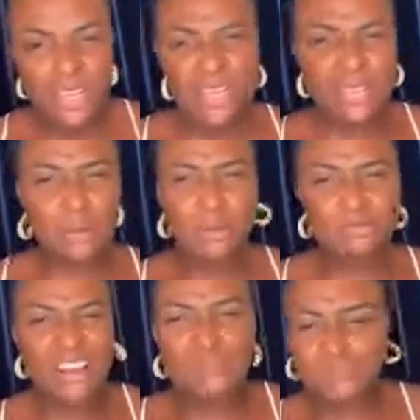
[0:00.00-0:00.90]
there was a
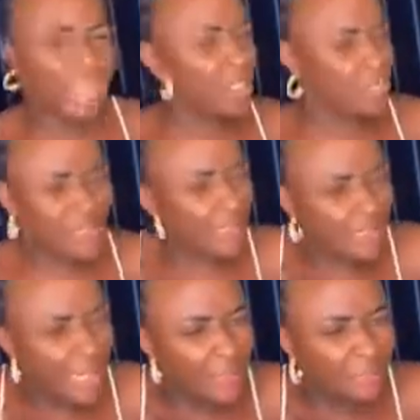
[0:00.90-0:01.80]
vibration
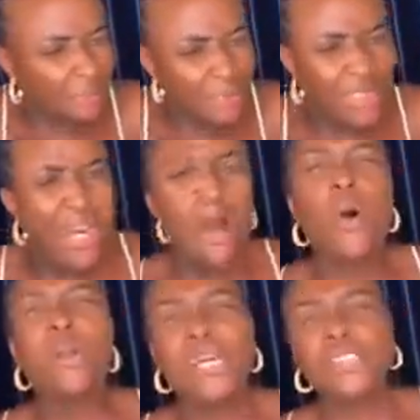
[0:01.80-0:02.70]
inside of me.
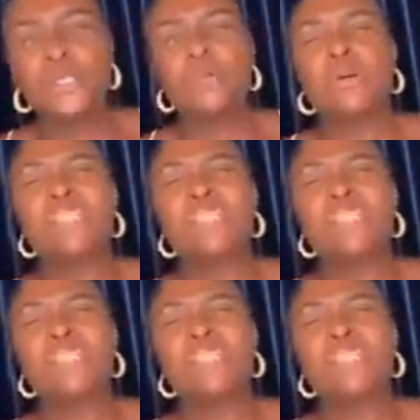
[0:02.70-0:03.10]
All I screamed was,